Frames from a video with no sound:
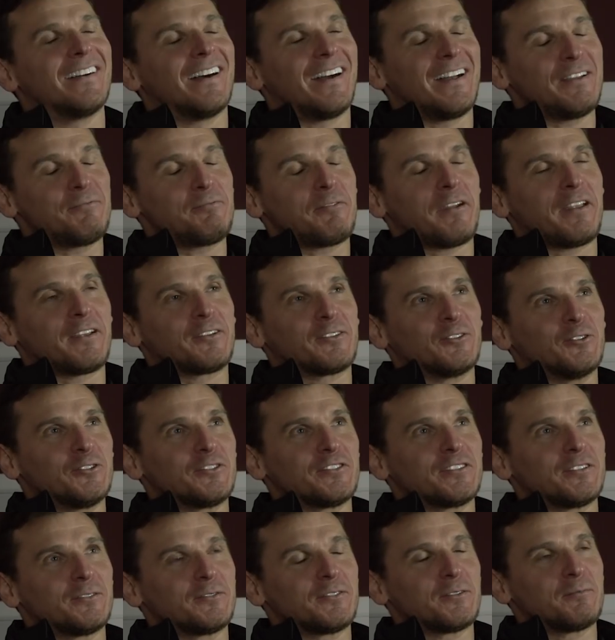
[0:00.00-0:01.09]
Aye, pretty
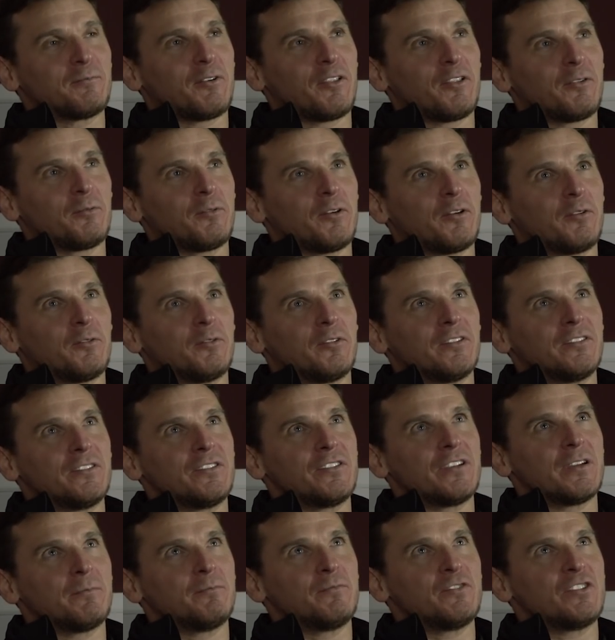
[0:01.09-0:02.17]
close. I was at Motherwell when
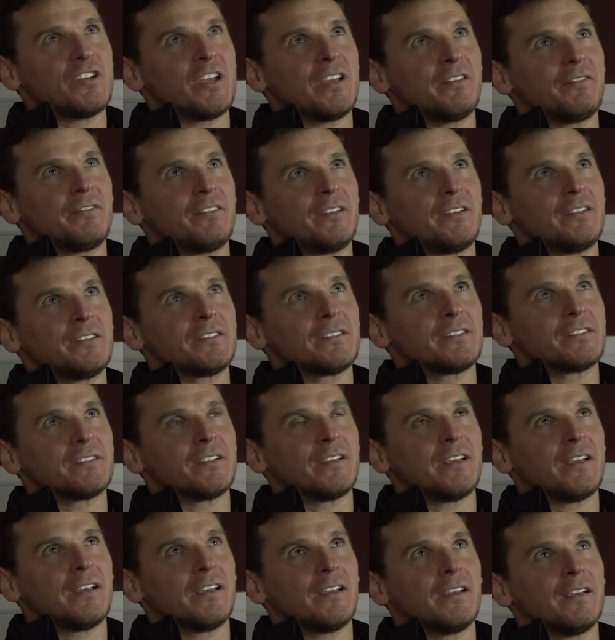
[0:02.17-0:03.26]
Jim Jeffries,
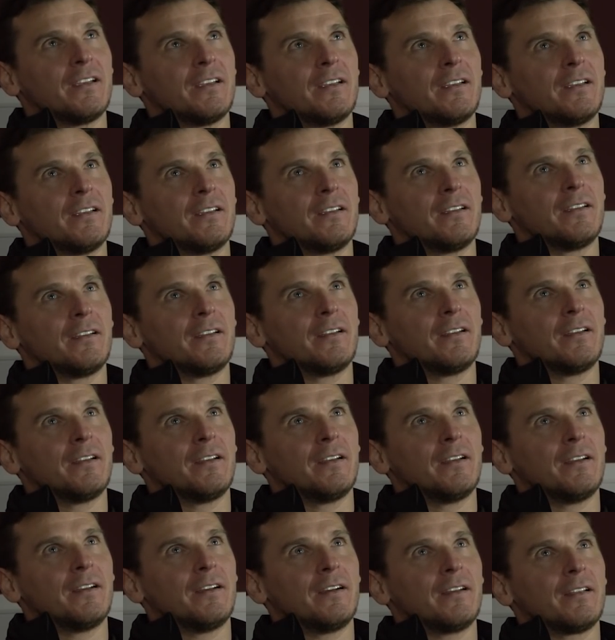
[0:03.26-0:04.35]
I
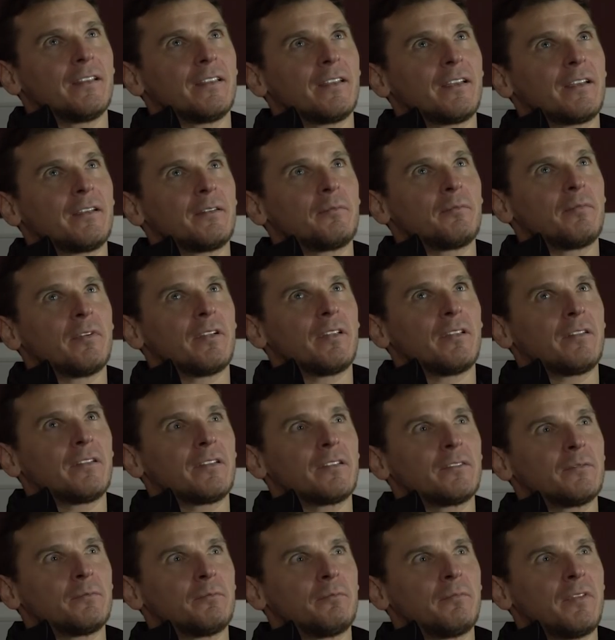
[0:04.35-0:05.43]
think
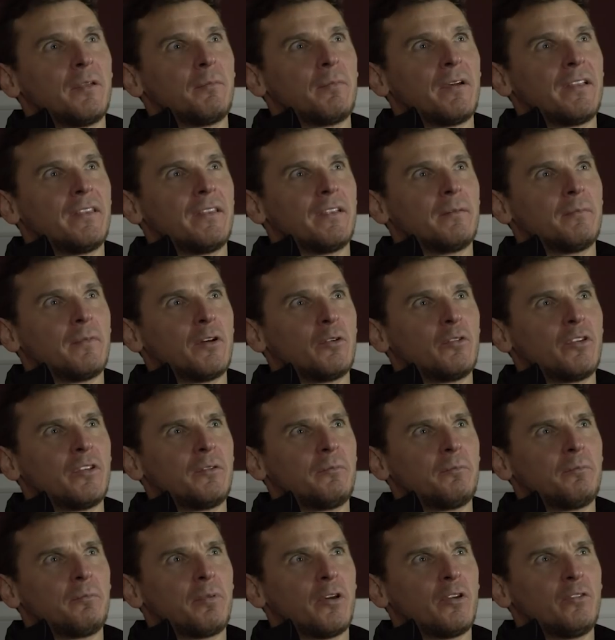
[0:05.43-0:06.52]
they bid £1
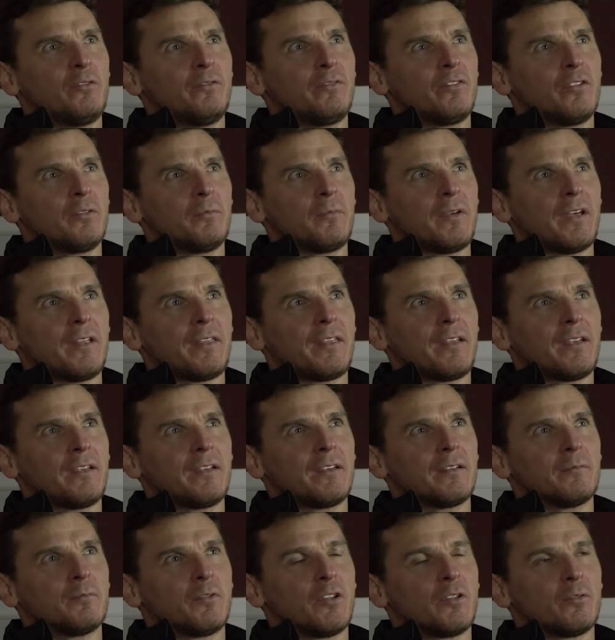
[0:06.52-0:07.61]
million for me, I think,
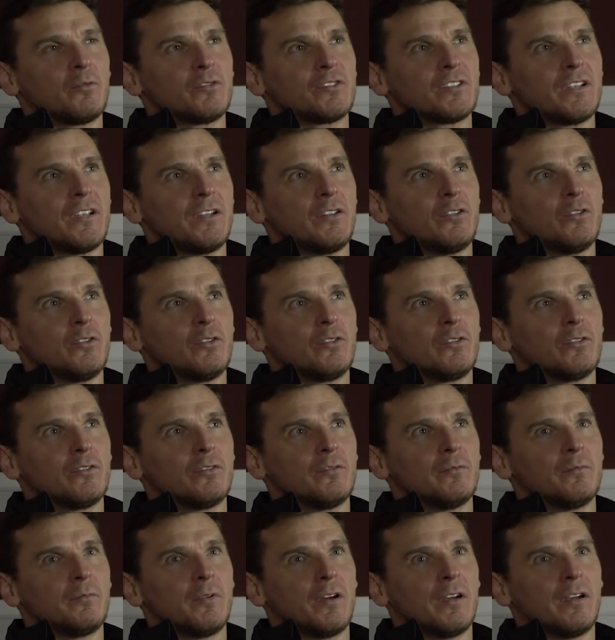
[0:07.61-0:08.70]
and Motherwell said no.
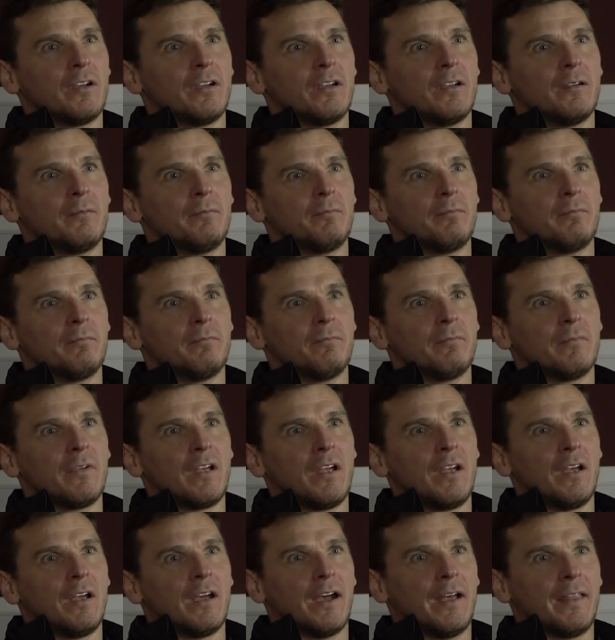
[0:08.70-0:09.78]
But
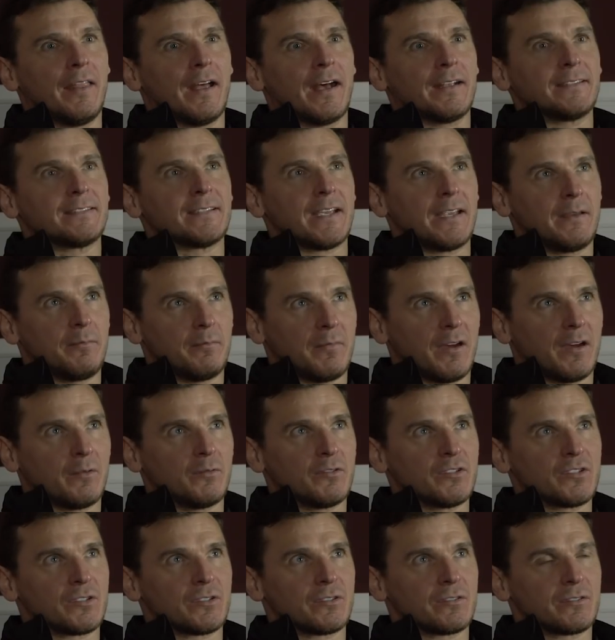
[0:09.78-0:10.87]
at that time, I
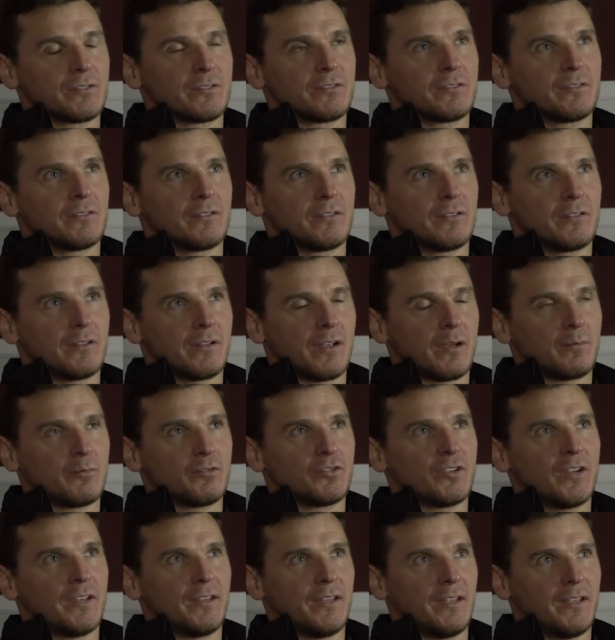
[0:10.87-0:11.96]
was
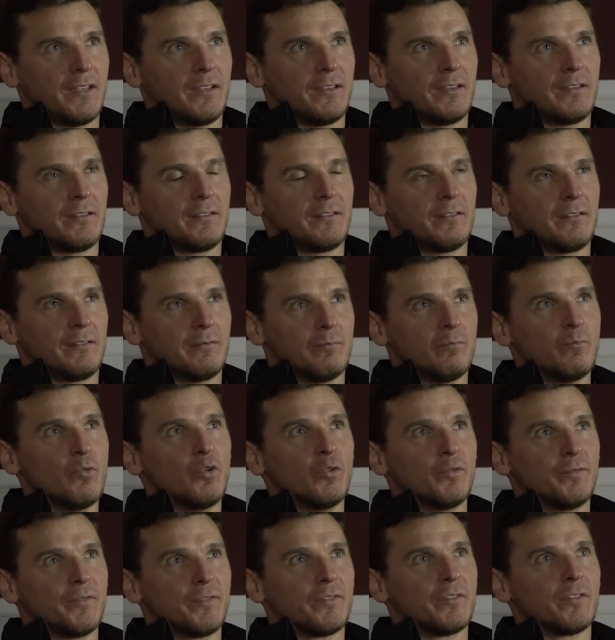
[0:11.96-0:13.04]
ready to
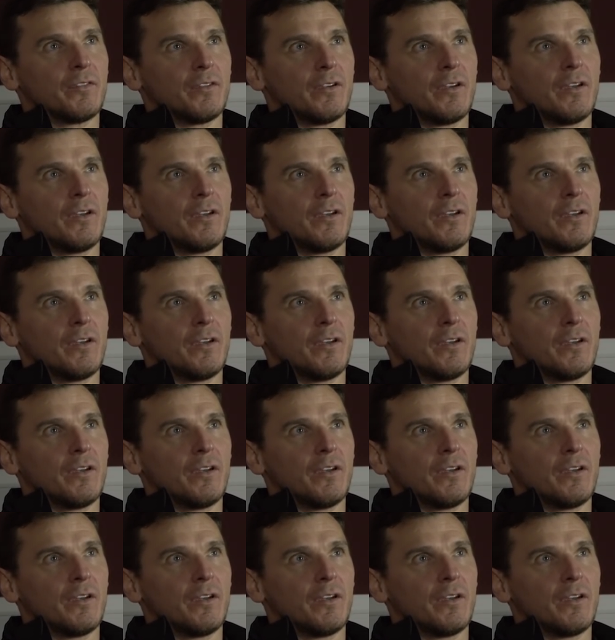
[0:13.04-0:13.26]
move,